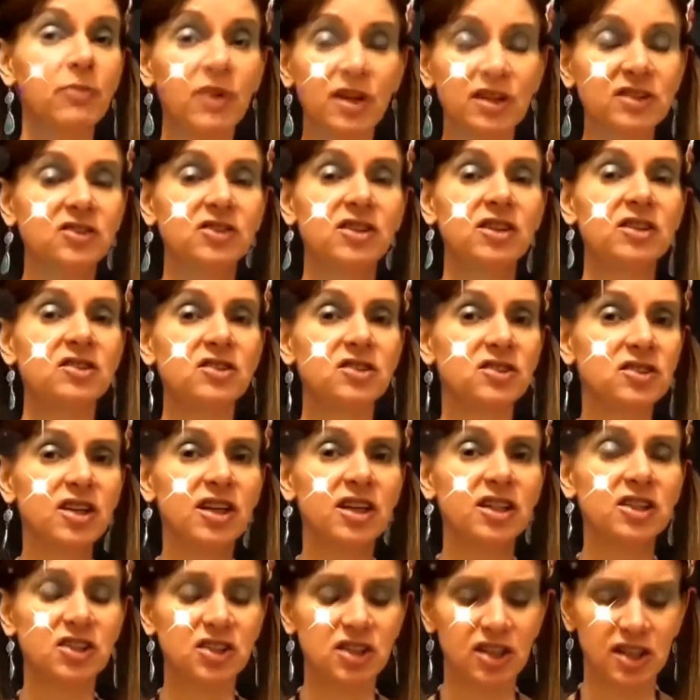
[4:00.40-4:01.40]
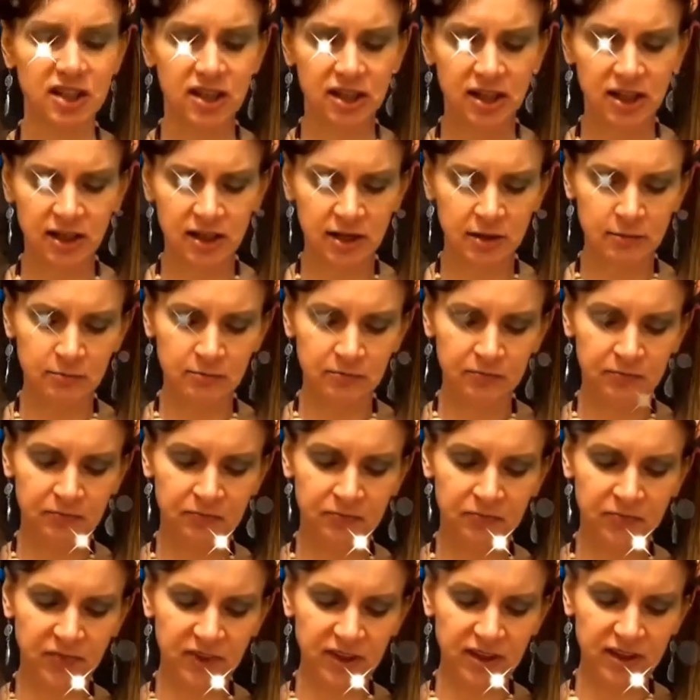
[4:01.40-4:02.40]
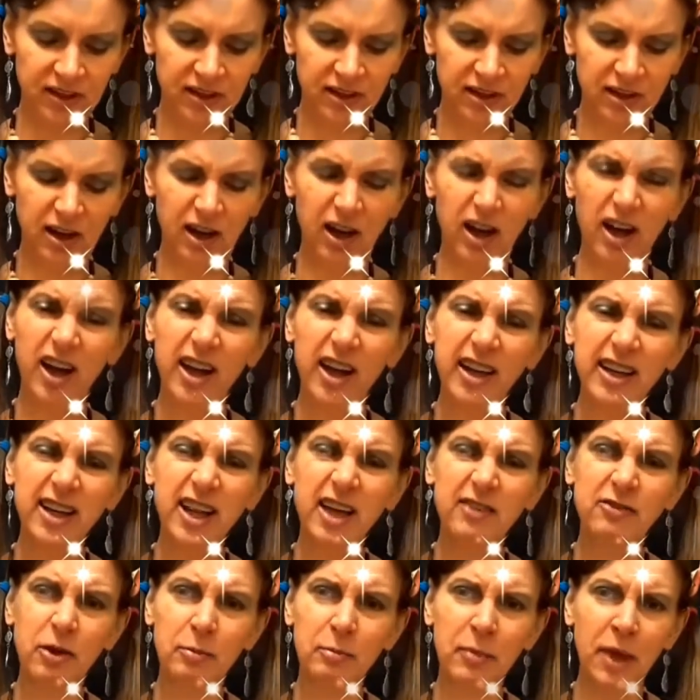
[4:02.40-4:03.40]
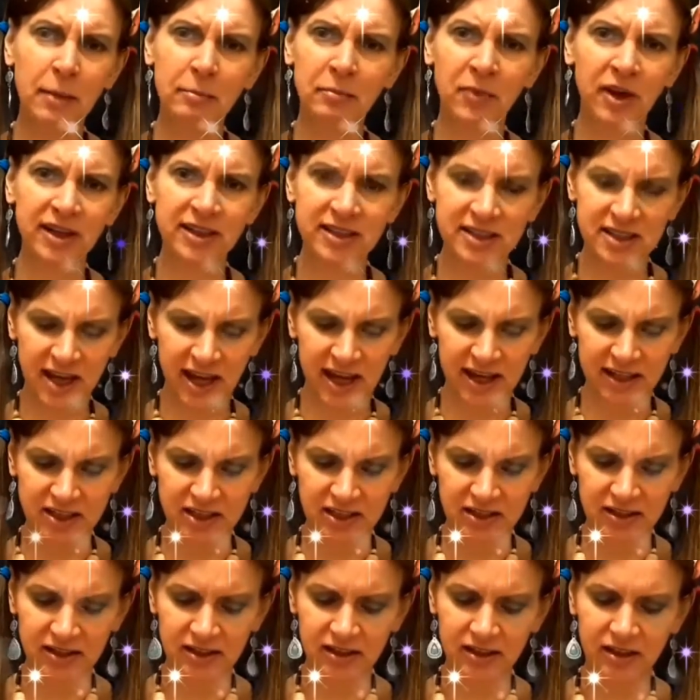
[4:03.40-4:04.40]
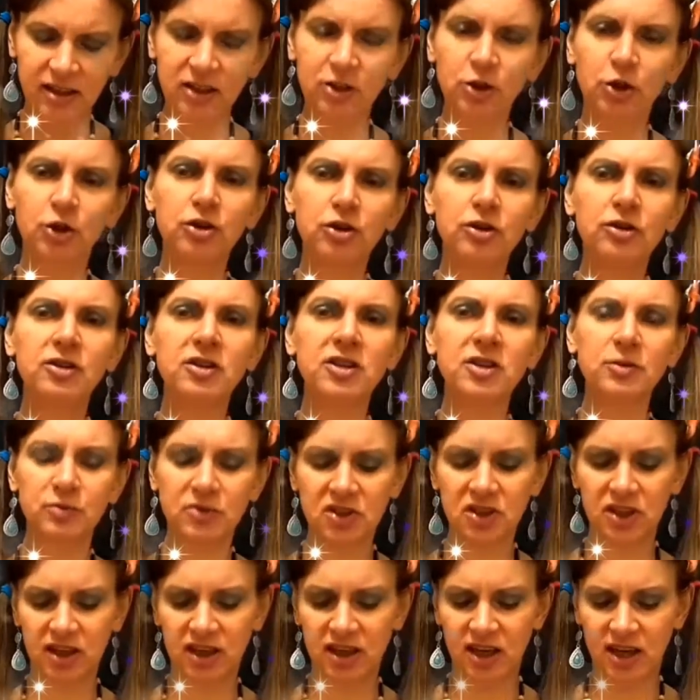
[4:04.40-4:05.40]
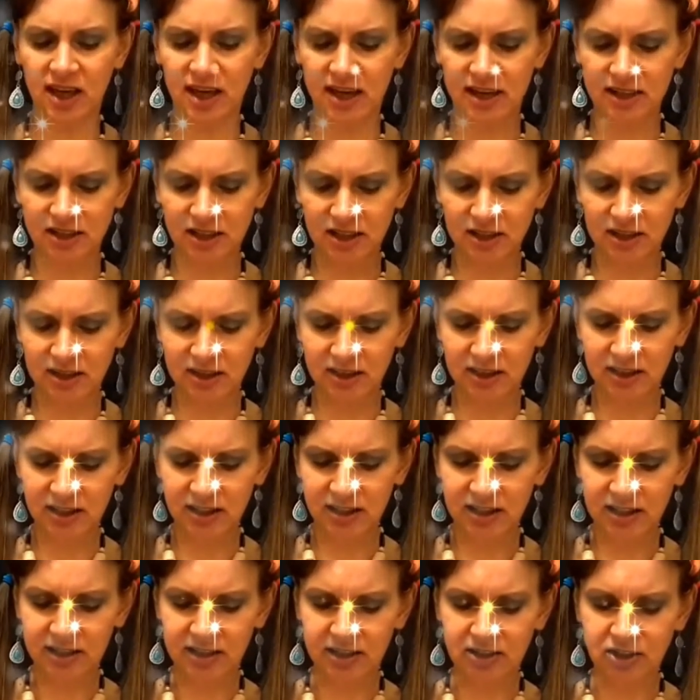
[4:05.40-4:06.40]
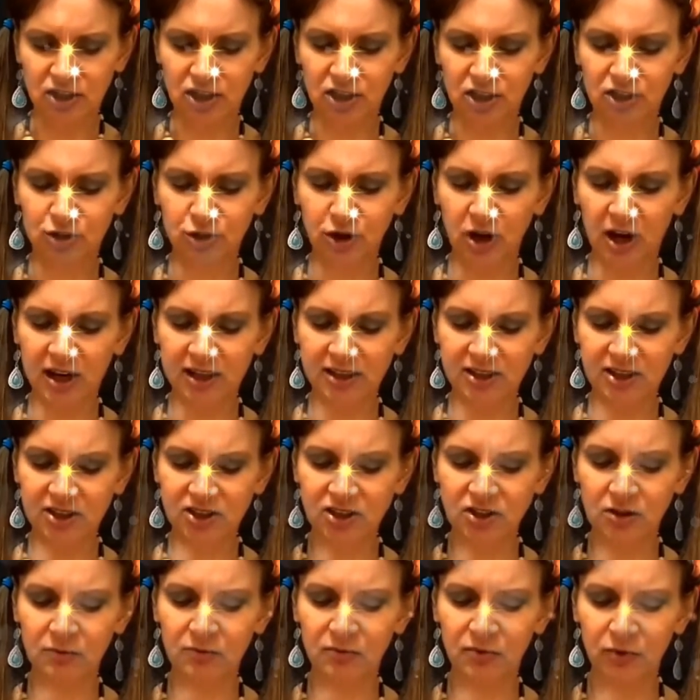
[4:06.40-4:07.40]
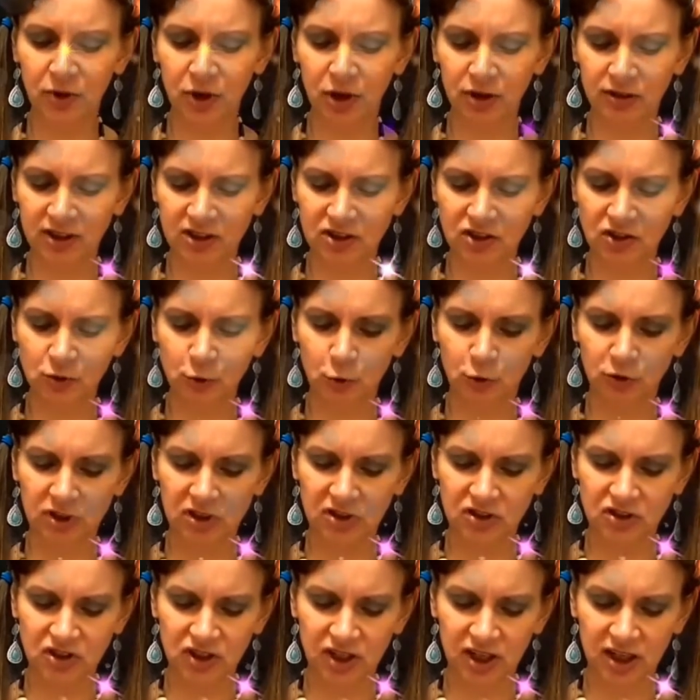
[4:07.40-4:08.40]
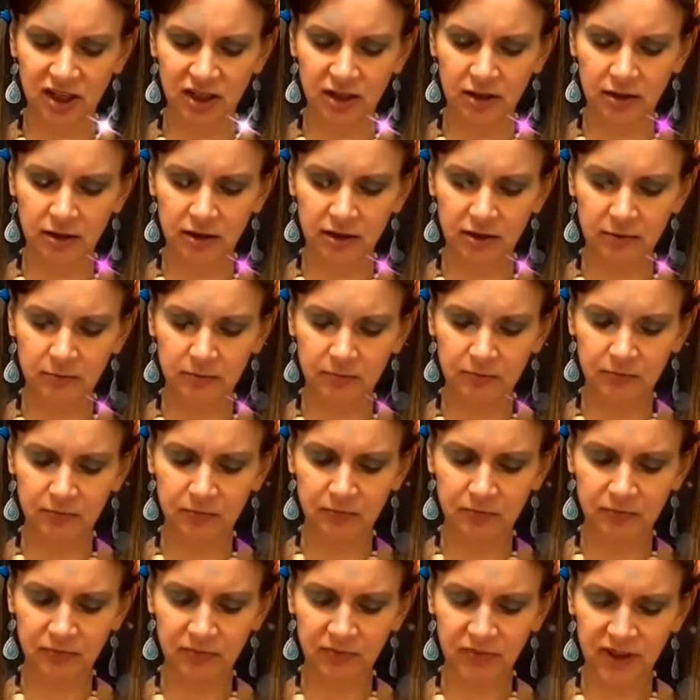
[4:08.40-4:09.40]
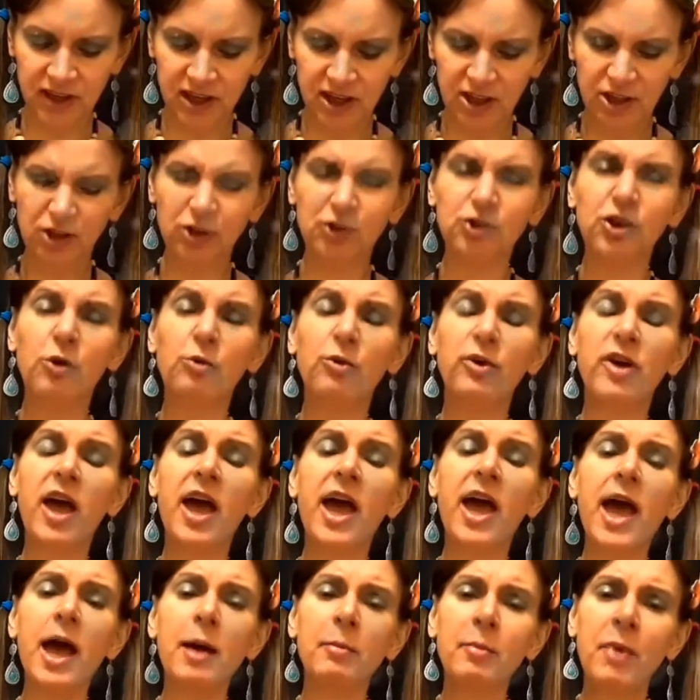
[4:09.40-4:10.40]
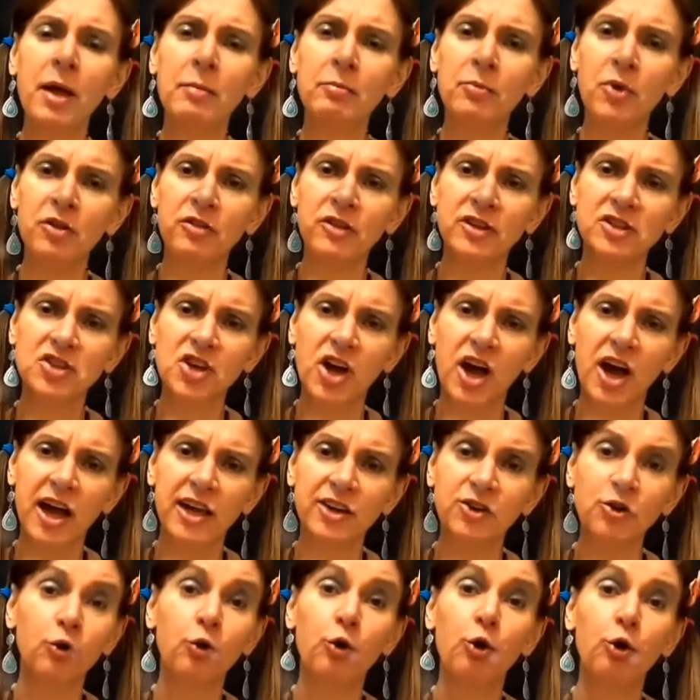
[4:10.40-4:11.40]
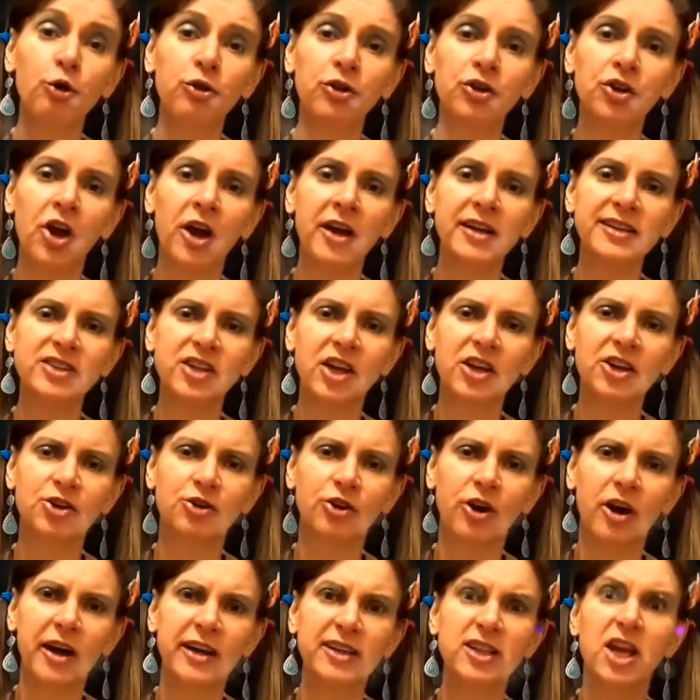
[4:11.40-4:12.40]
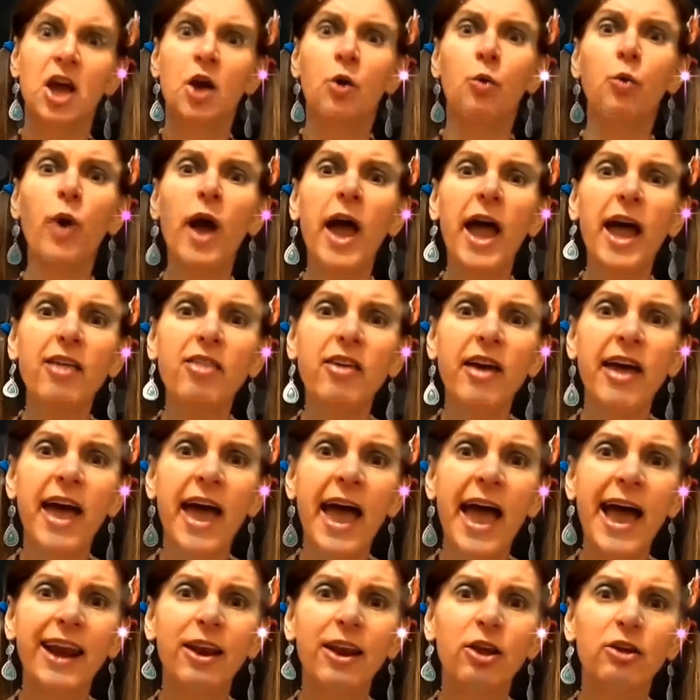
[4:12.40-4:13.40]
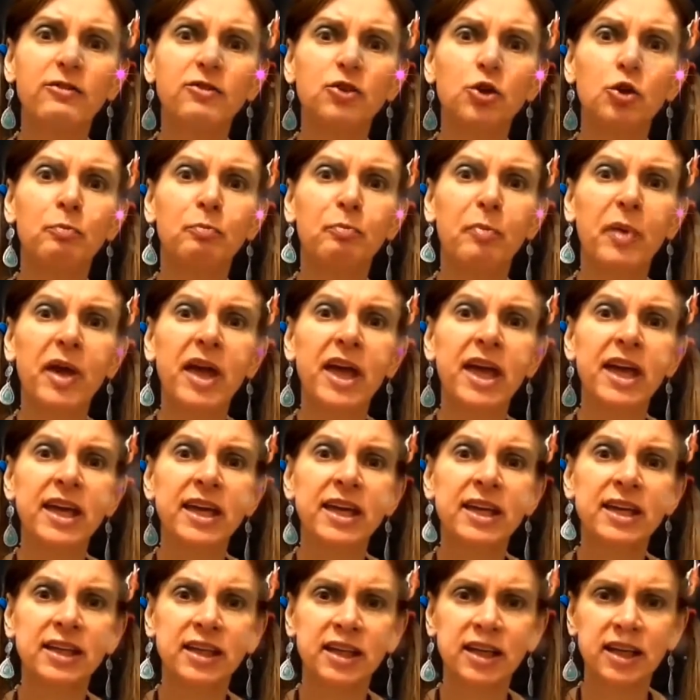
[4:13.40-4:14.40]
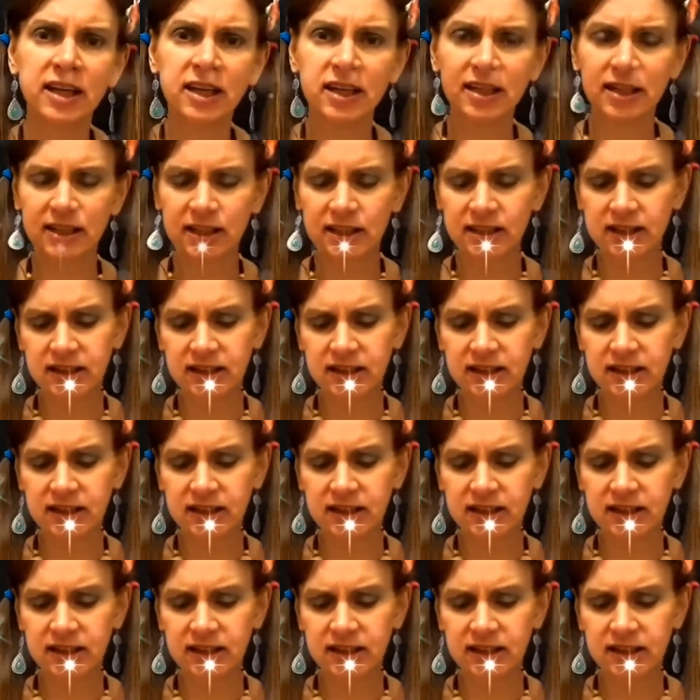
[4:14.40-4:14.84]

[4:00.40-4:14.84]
must insist. I never met my dad. I heard he was a cad." She tried to subvert this sordid scene. "You don't care my mother died, or all the nights I cried. Where the hell have you been?"